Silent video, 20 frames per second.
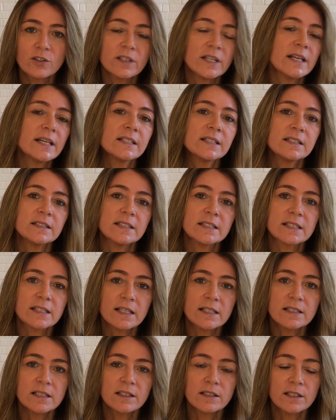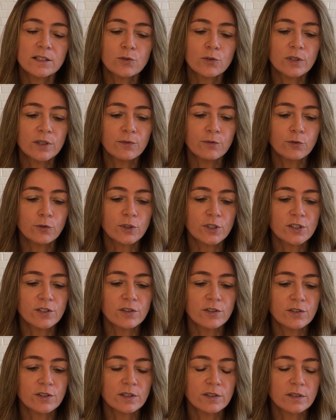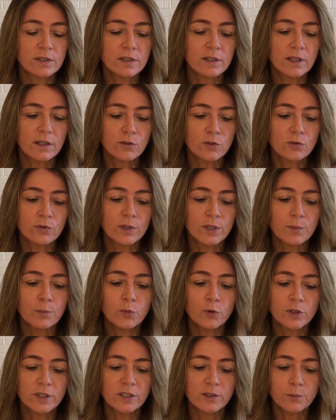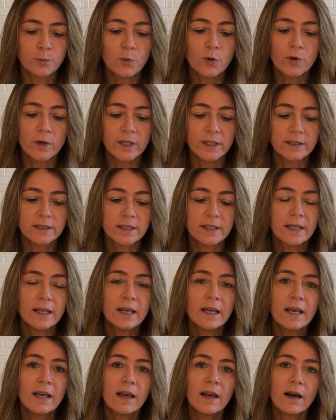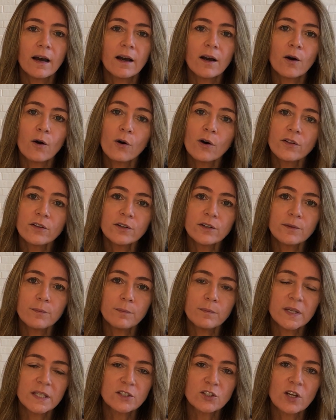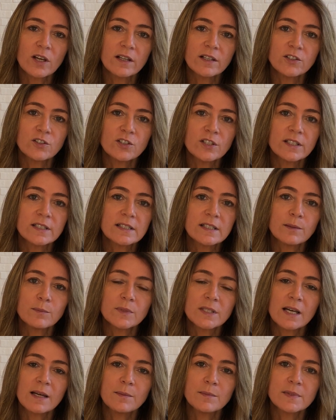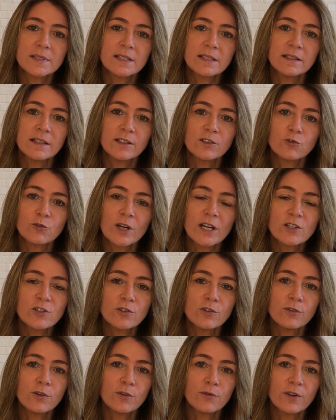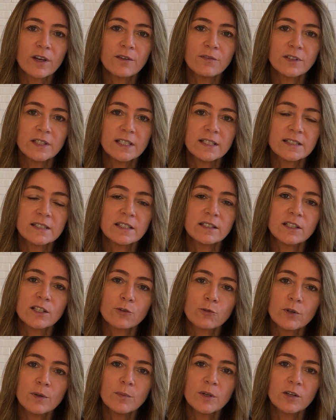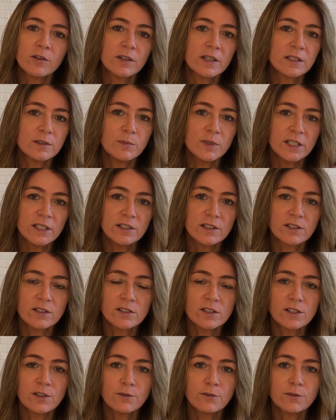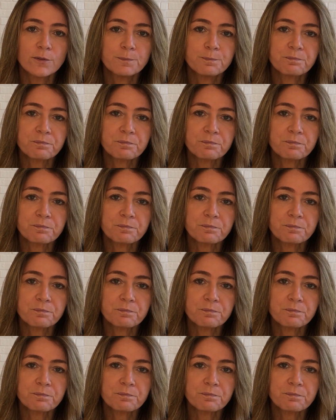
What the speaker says: on that and discussing this with enforcers is also an important point. Other big challenges, sometimes the threshold of evidence in the criminal administrative